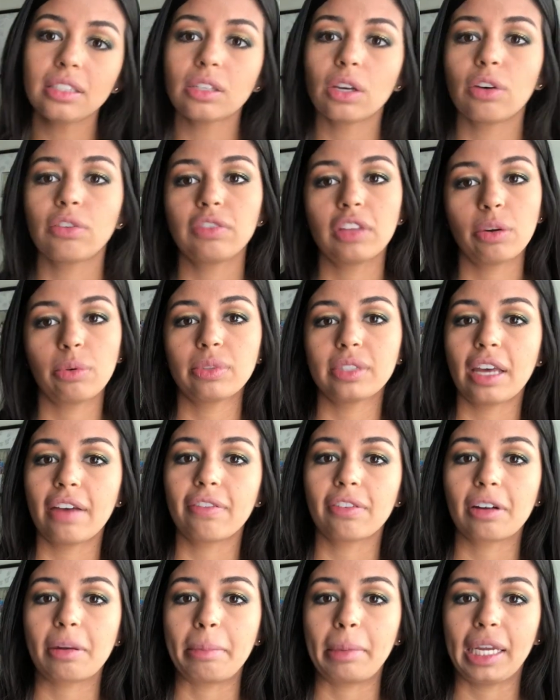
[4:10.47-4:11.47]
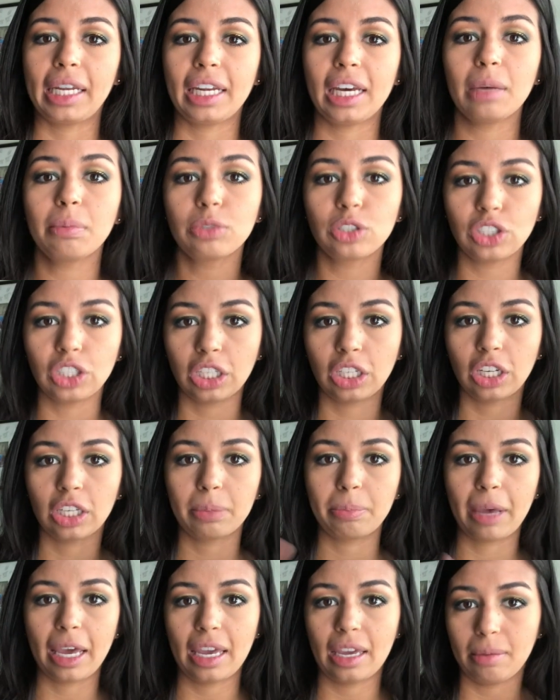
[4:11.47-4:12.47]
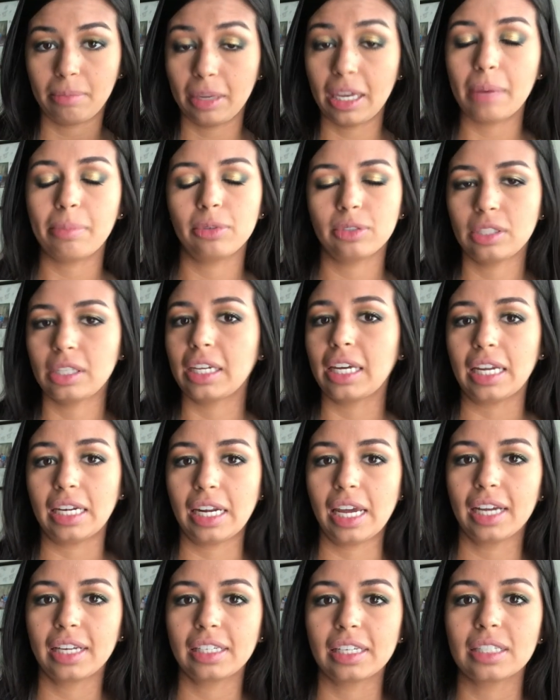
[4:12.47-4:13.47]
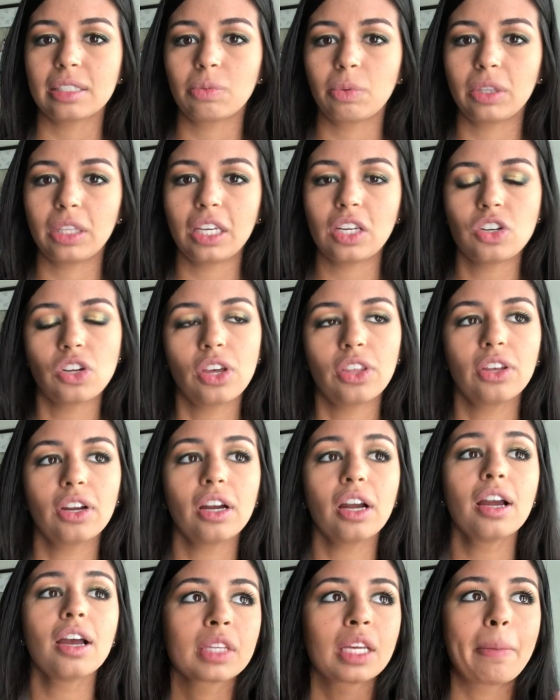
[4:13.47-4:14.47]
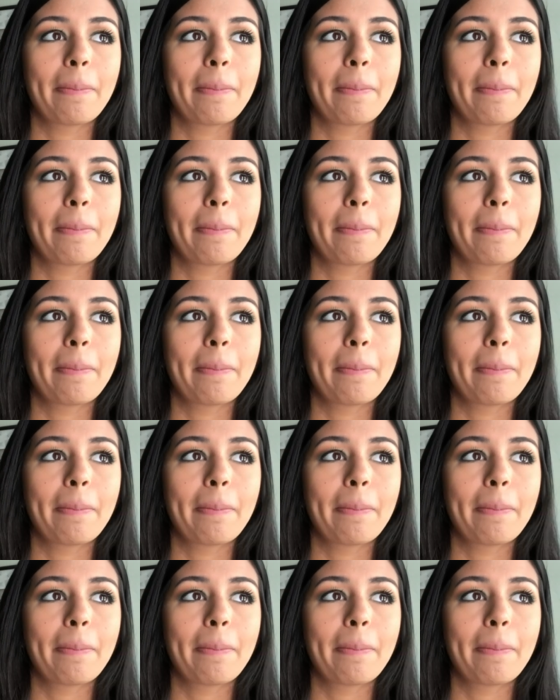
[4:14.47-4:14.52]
So if there was ever a meetup, she could be able to connect us with each other.